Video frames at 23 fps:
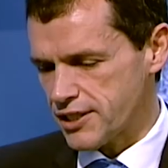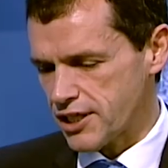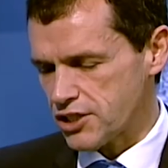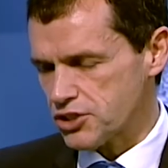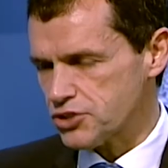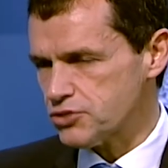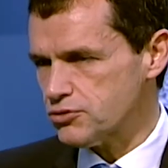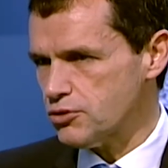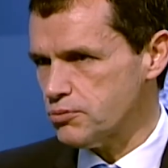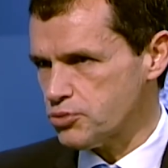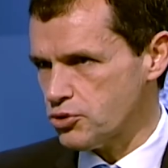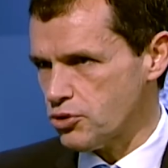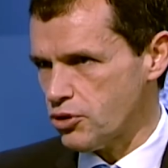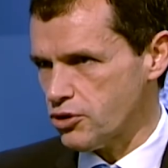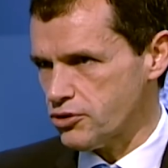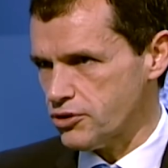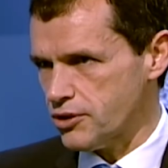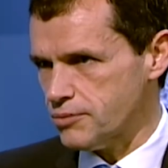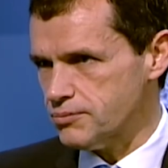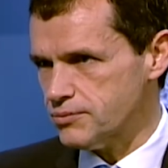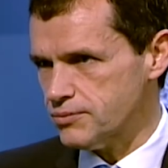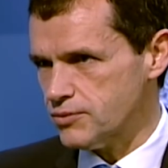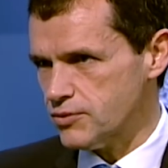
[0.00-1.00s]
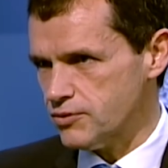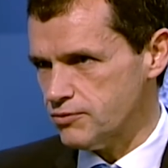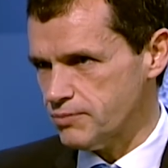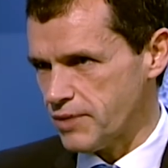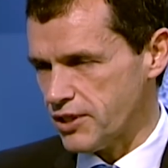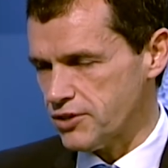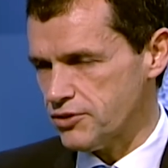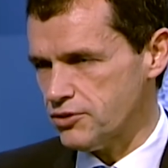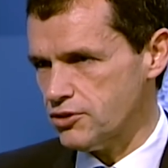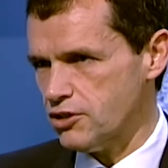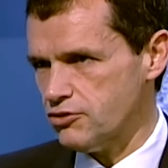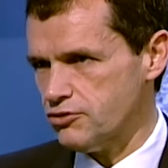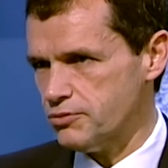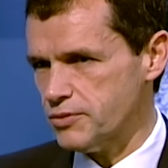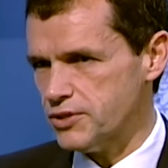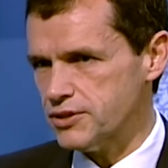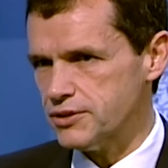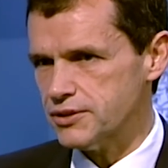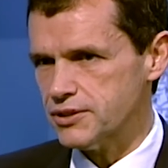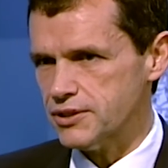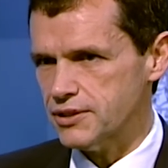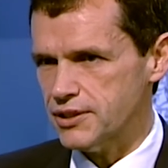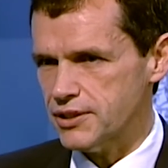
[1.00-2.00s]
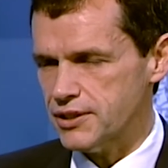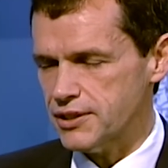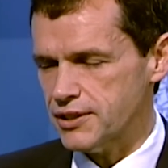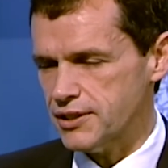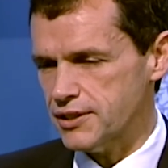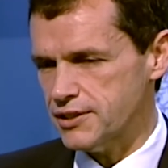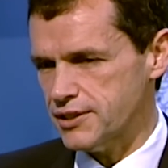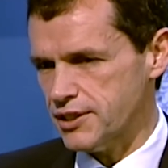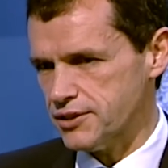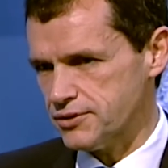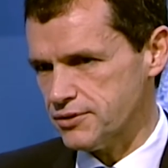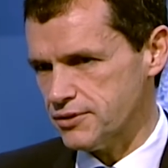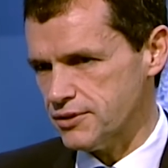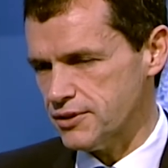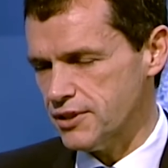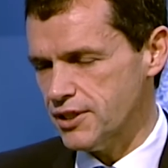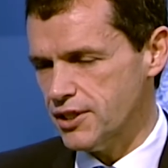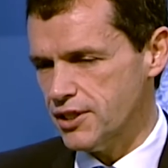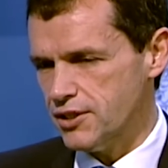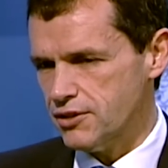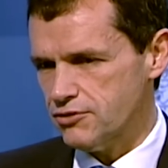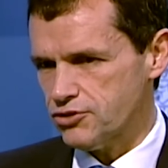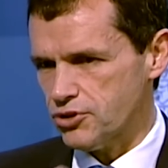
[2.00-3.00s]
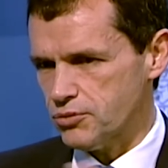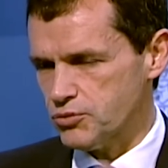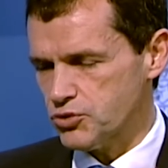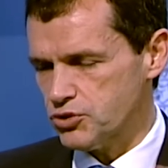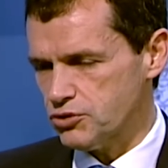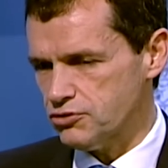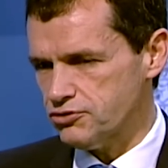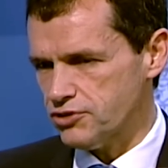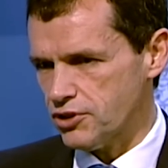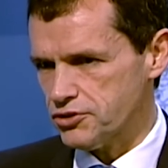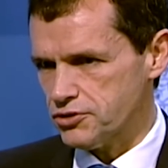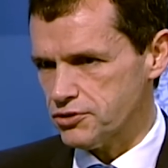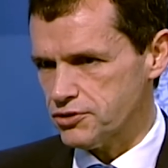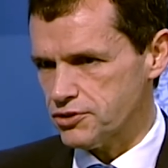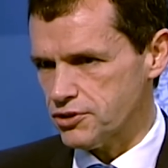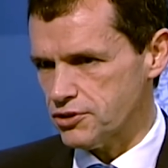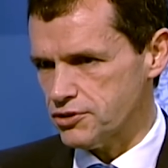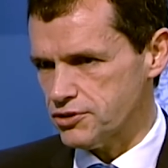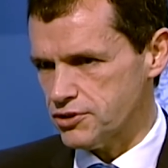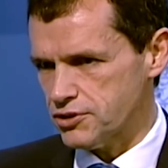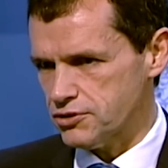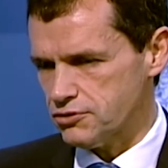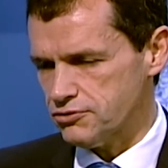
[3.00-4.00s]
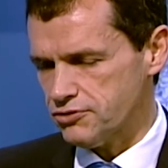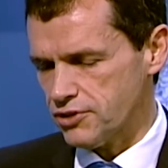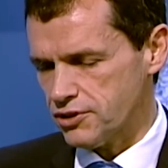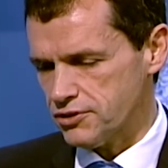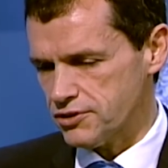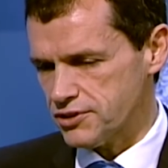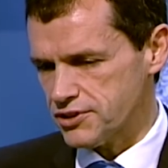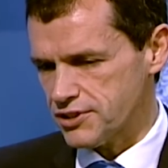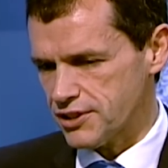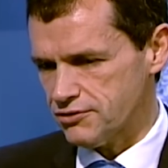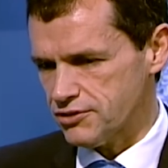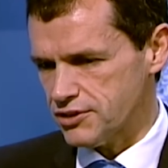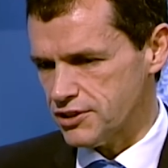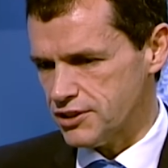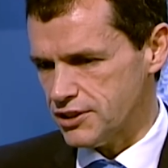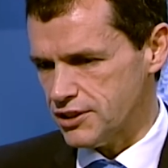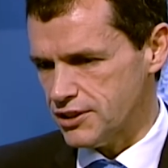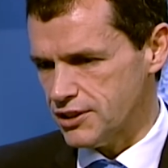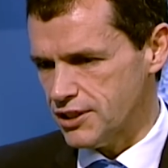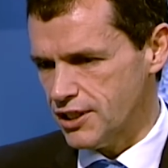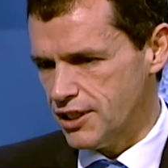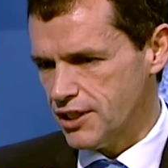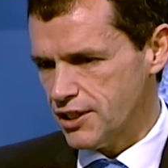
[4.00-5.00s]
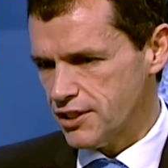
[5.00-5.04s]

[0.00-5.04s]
national program by the government uh, that uh, from 2013 2017